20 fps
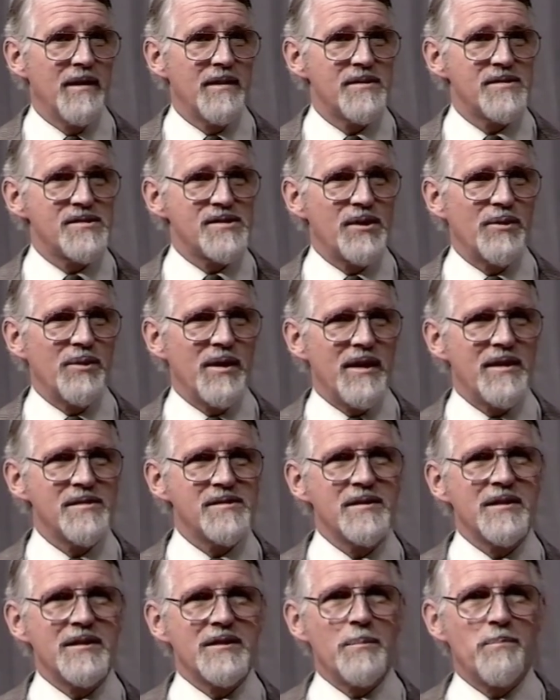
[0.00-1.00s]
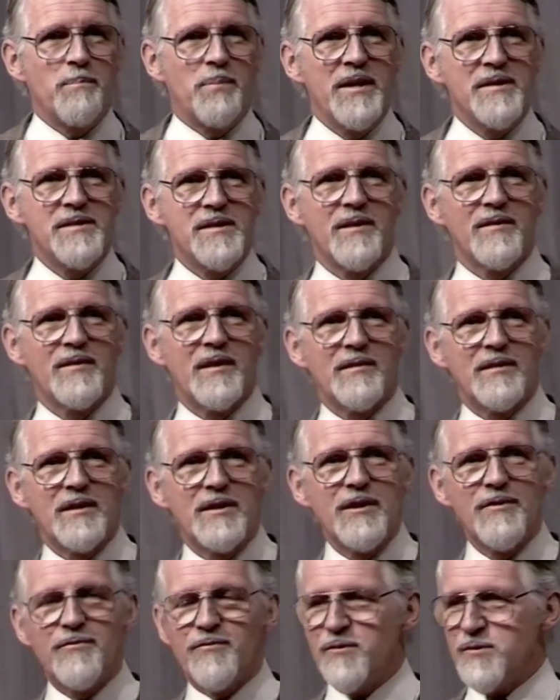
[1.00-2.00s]
So isn't it a pity that the
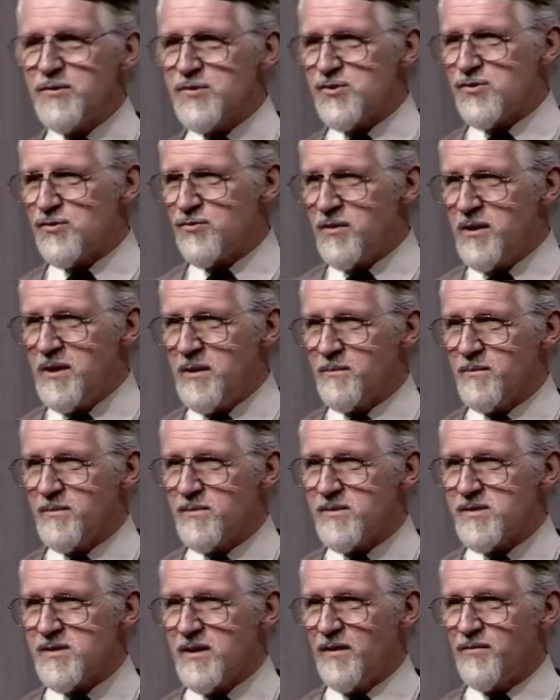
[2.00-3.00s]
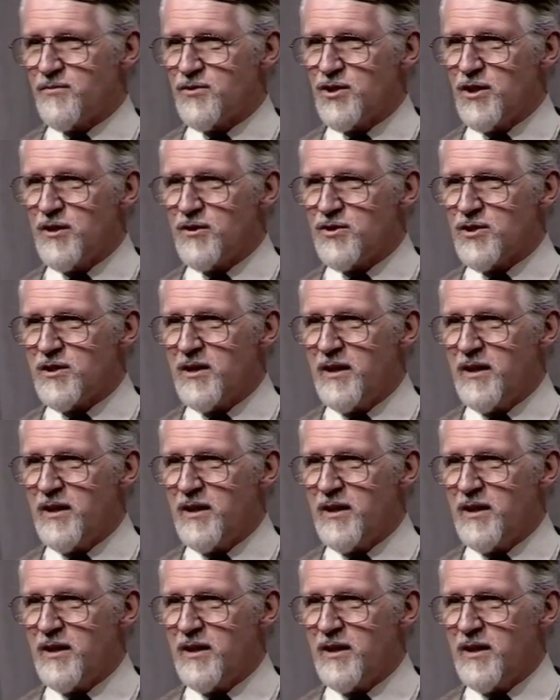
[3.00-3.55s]
different streams of church